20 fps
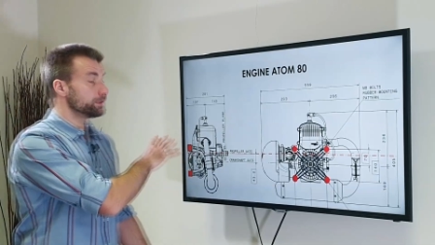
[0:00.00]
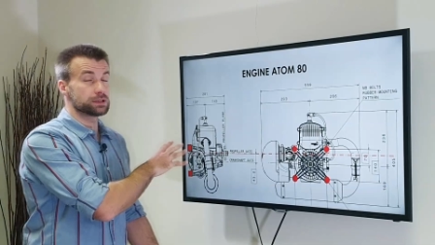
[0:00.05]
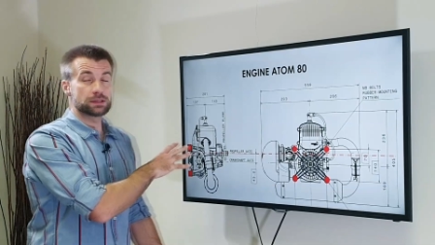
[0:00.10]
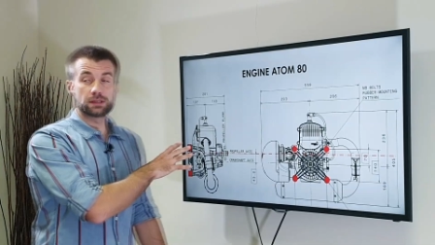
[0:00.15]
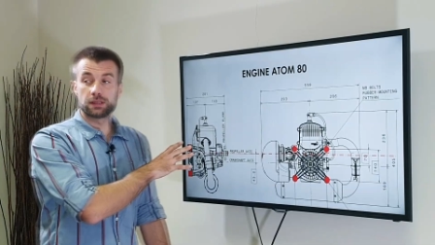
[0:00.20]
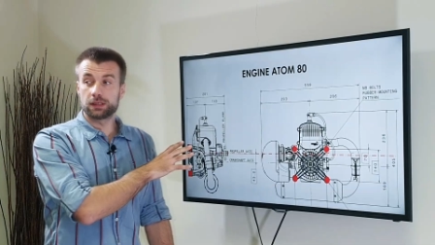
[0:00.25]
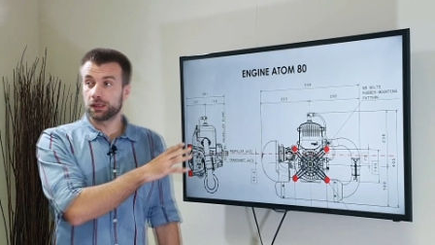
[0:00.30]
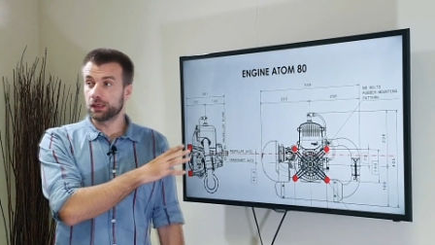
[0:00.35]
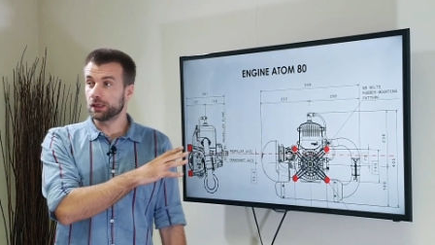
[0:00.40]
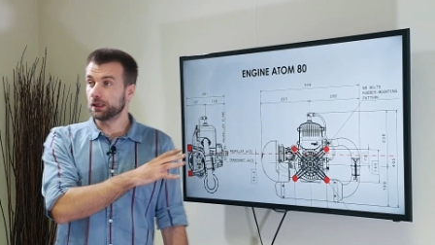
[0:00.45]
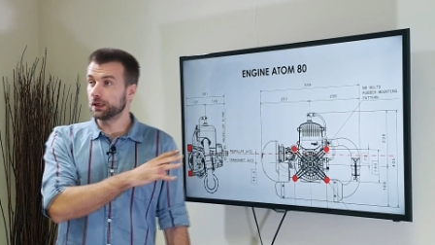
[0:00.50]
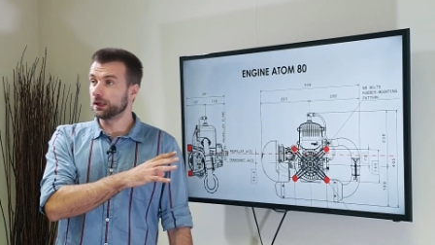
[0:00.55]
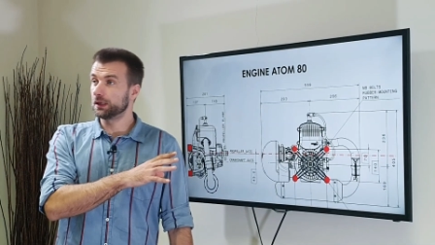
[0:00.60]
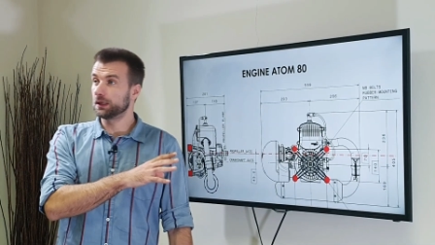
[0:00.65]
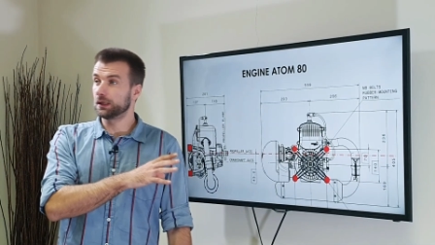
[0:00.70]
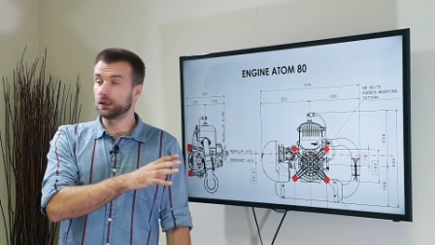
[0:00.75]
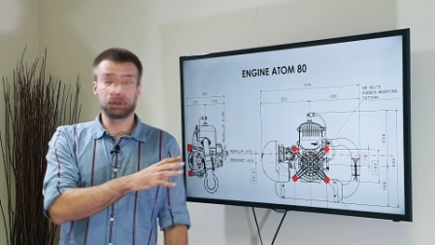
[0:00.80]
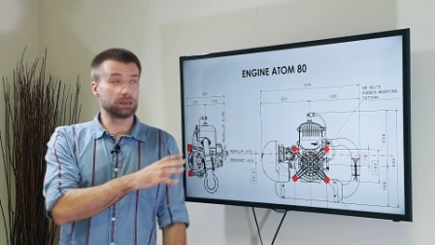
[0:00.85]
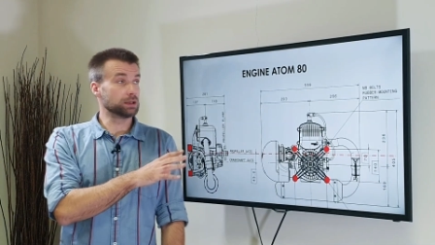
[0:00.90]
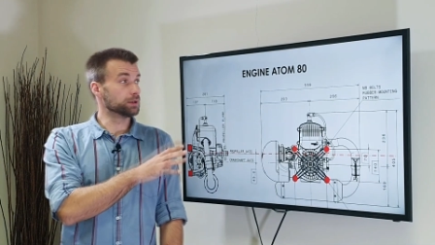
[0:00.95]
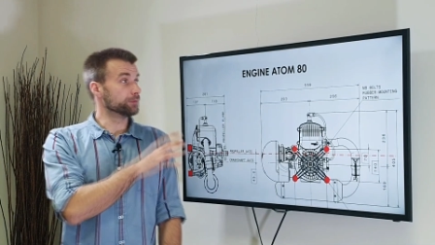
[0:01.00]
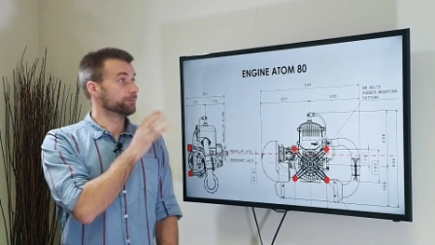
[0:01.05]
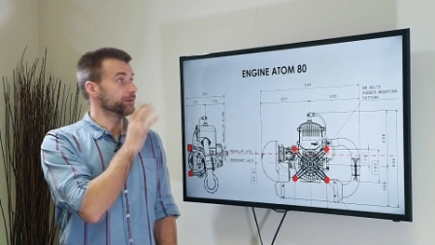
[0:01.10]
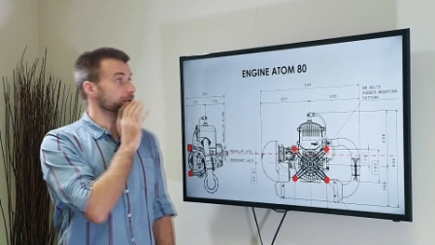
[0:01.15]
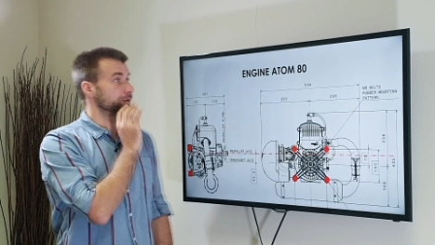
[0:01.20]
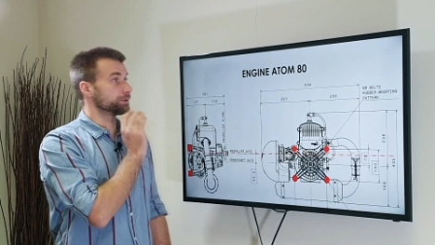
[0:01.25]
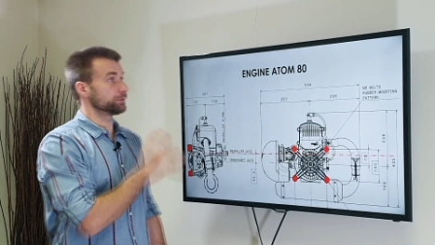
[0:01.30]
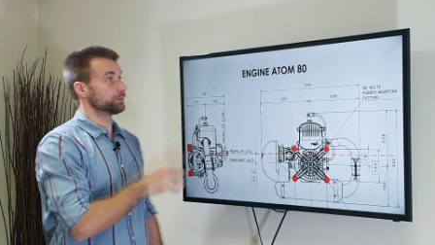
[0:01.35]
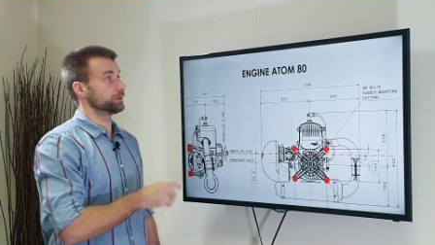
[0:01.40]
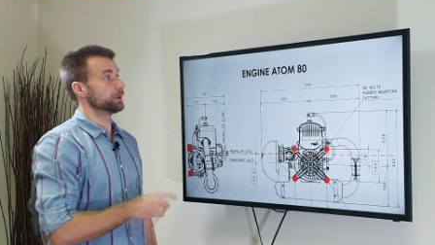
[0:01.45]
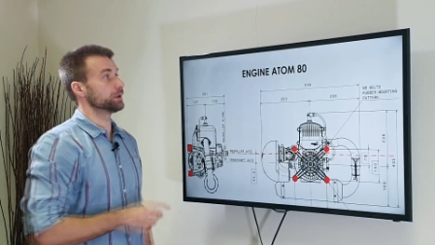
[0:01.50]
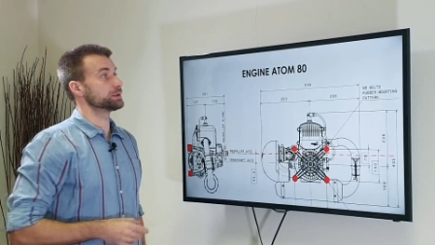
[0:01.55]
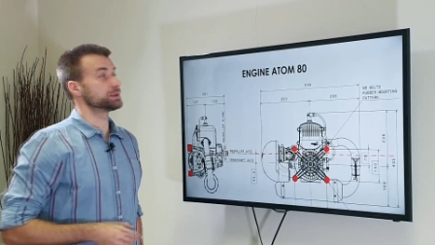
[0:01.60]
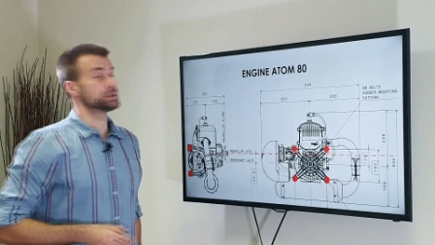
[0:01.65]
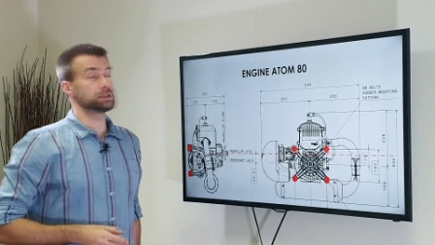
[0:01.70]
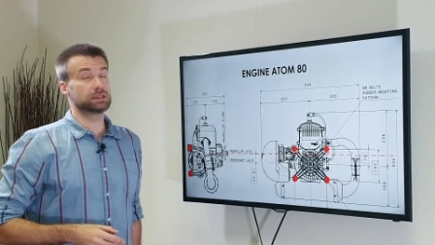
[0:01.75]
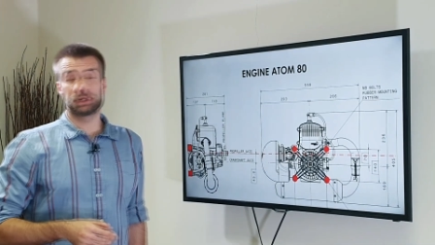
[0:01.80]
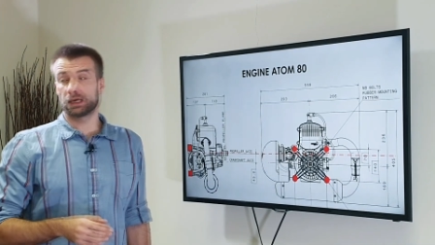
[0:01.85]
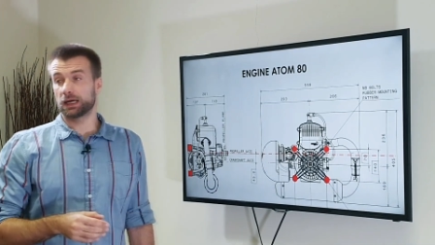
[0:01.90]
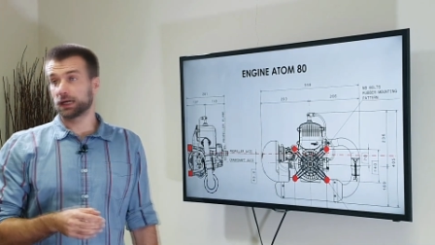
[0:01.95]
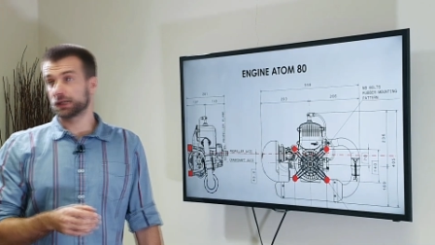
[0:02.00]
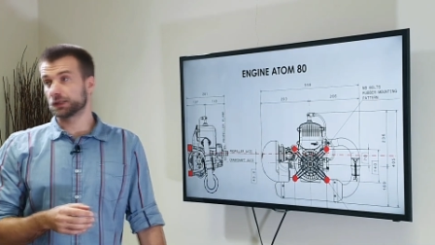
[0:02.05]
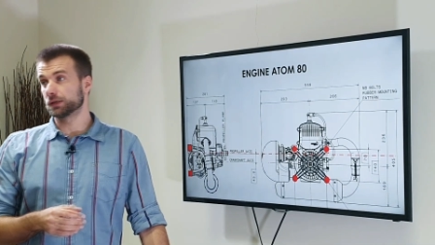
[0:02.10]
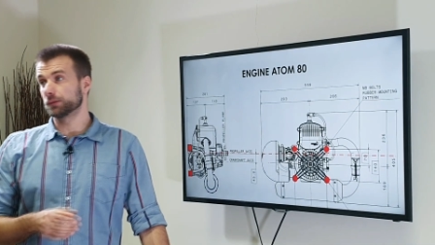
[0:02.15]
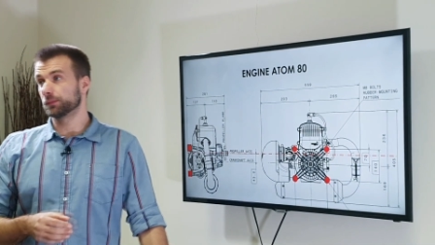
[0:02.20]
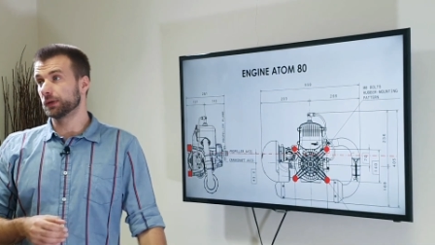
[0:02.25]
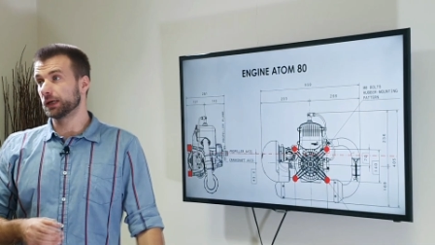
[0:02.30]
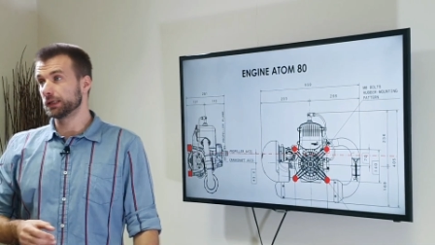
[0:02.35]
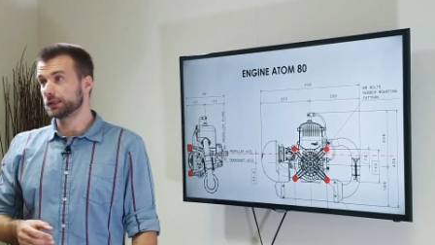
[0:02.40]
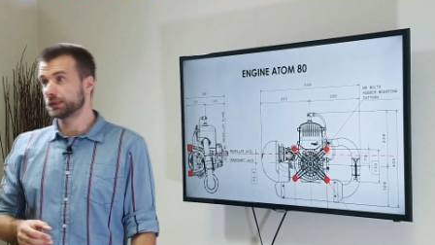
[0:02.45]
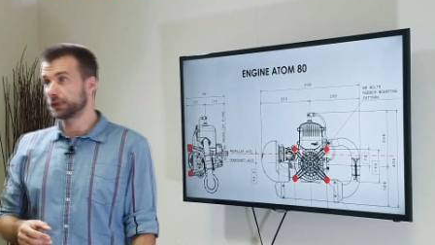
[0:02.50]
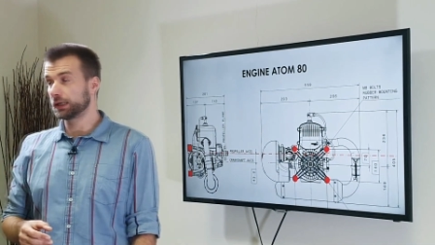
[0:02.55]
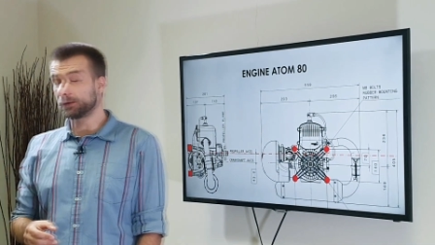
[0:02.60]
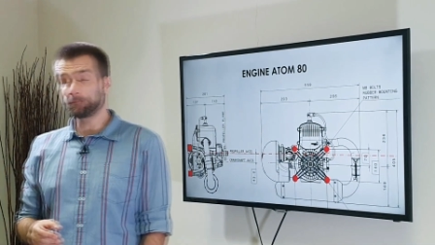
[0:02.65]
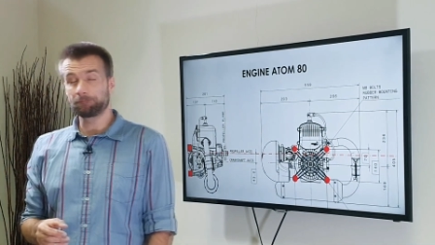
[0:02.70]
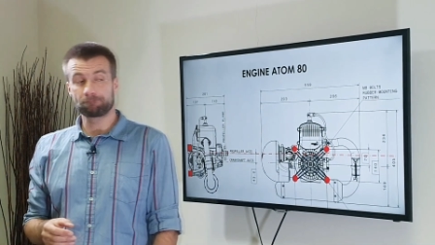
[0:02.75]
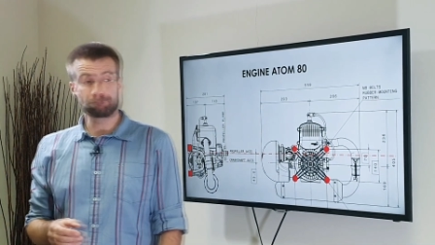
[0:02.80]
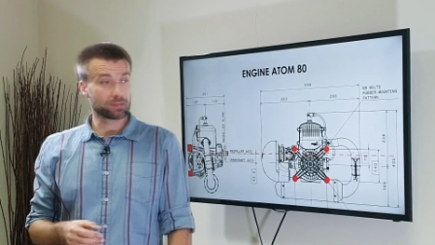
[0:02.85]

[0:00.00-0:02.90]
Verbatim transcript: is the Vittorazi Atom 80.